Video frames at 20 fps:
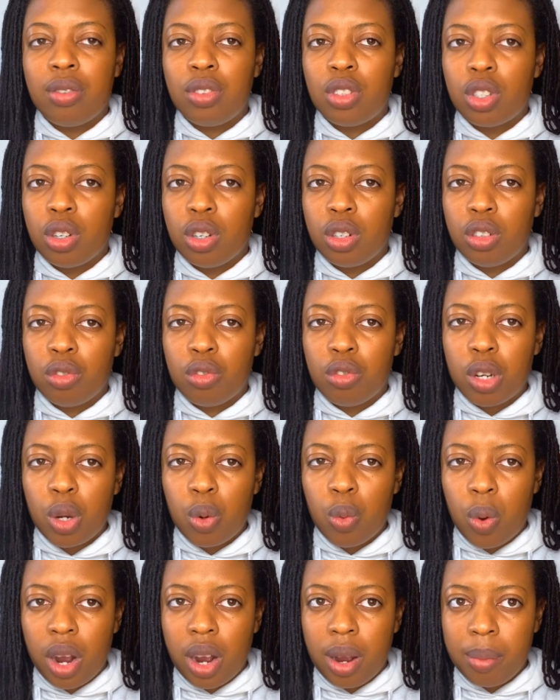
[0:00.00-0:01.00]
certain
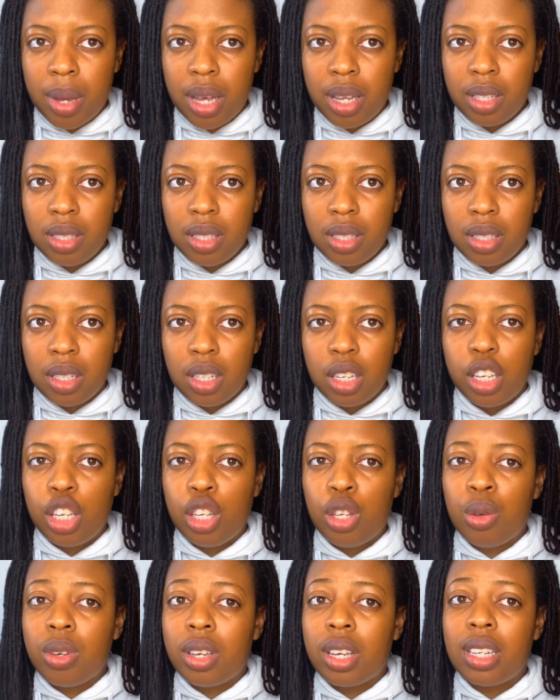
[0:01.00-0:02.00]
requirements,
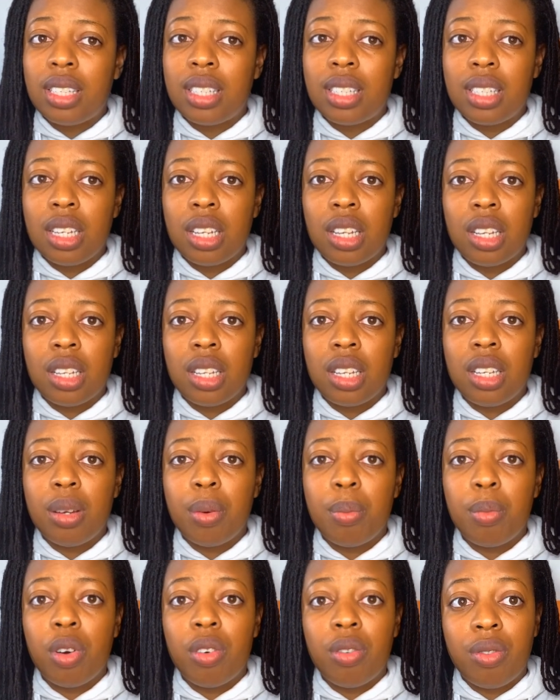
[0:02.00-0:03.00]
you can still
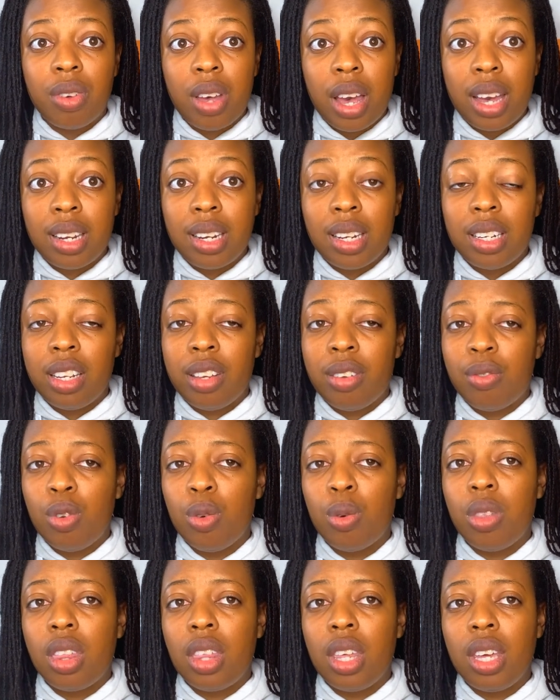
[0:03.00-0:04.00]
provide it if
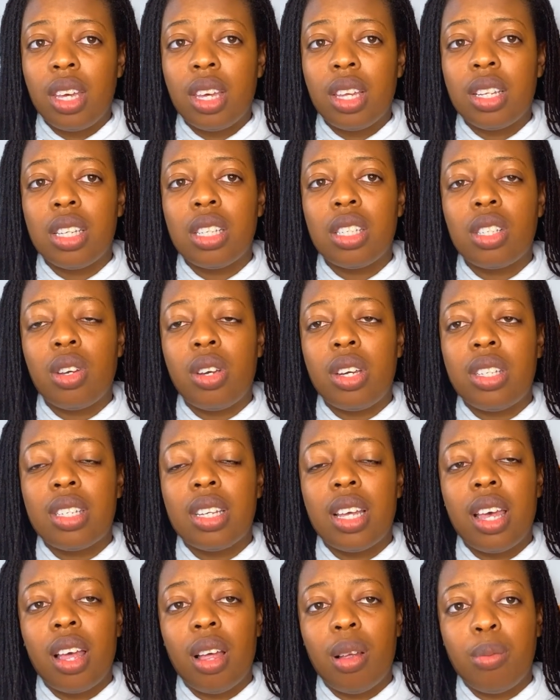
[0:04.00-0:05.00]
you think it is going to
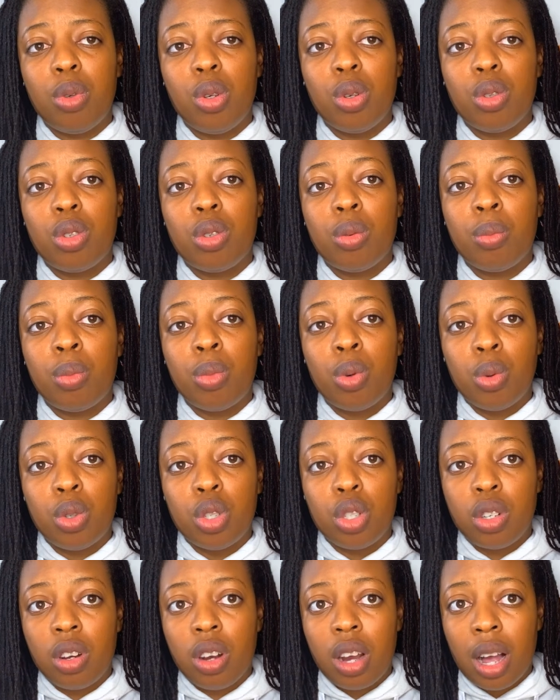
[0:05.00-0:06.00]
help you to
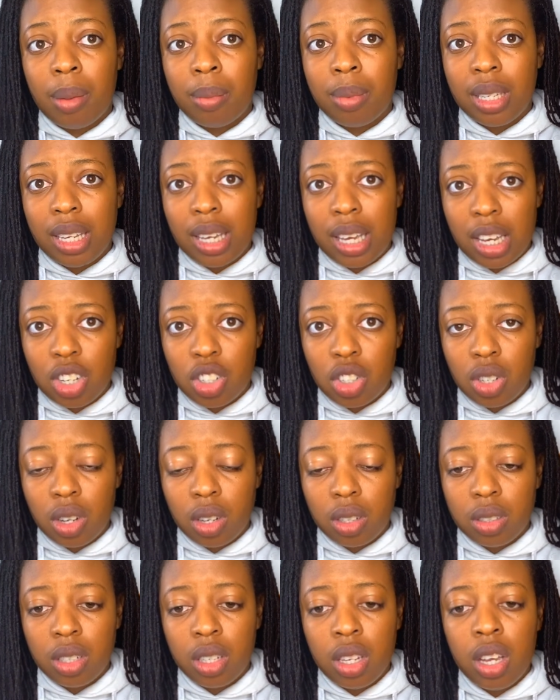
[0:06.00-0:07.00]
boost your
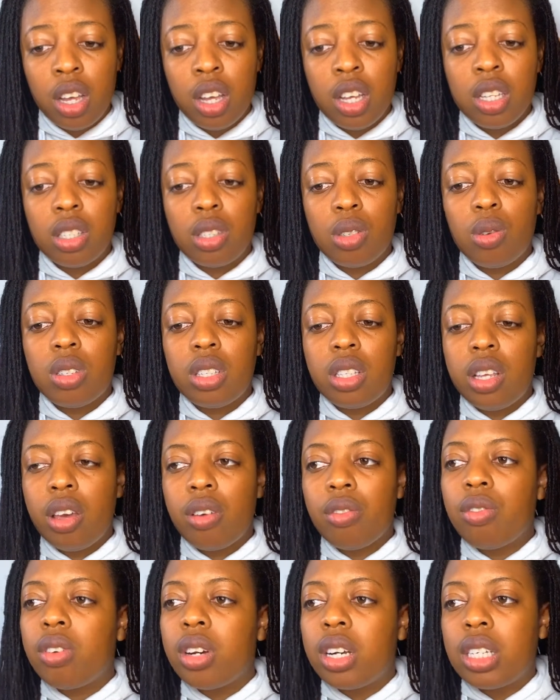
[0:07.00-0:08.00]
application. So say,
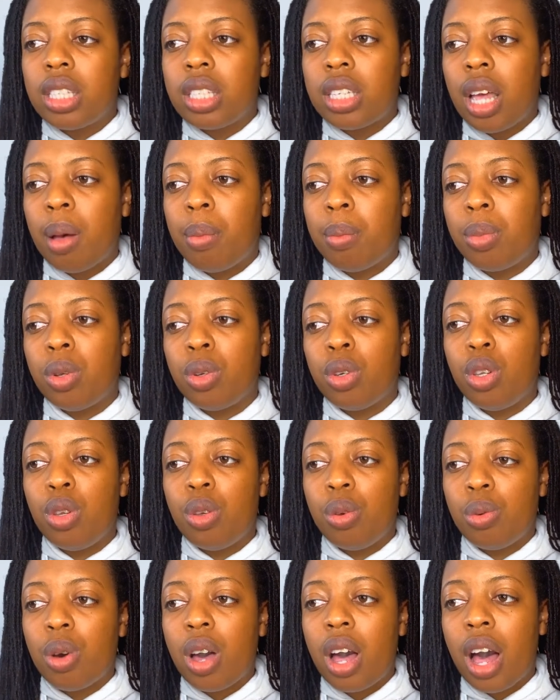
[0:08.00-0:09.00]
for example,
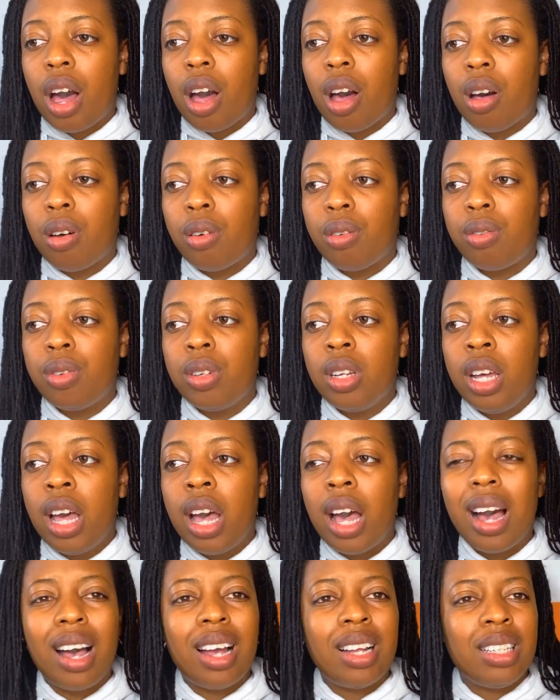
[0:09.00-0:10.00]
you have
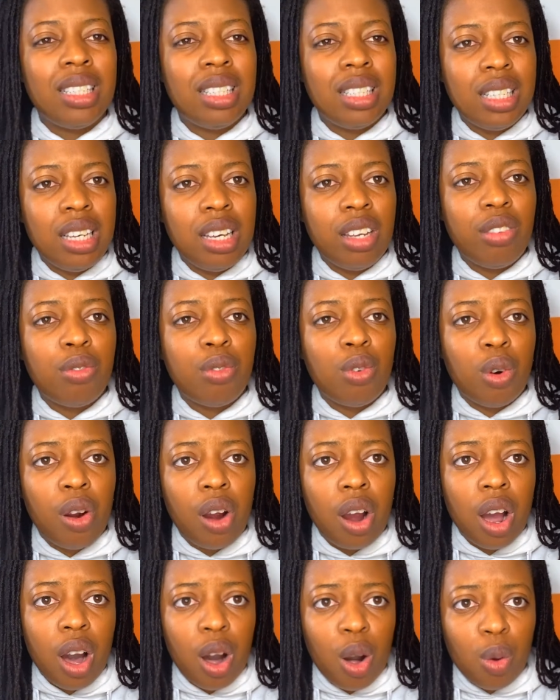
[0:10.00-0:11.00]
a deed for a
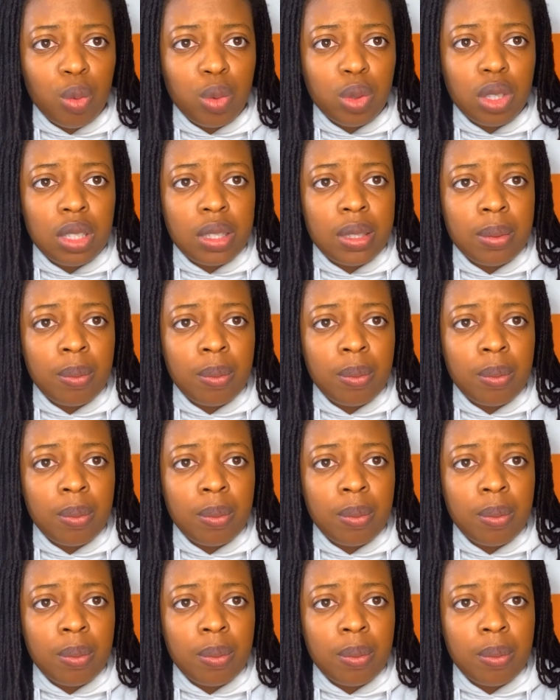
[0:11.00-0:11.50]
house.